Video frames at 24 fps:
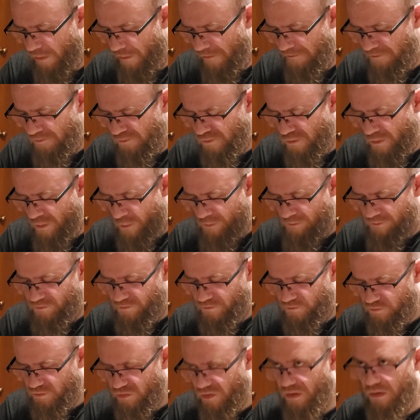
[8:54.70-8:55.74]

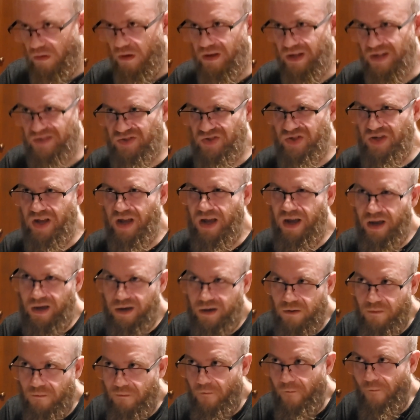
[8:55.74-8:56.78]
I guess the
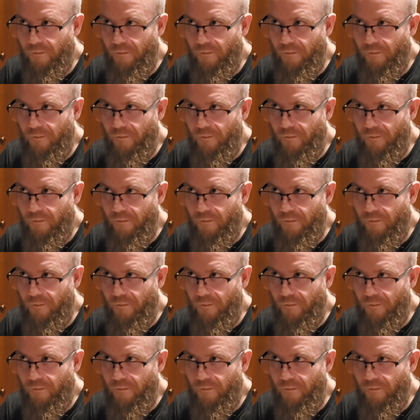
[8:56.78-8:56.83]
egg.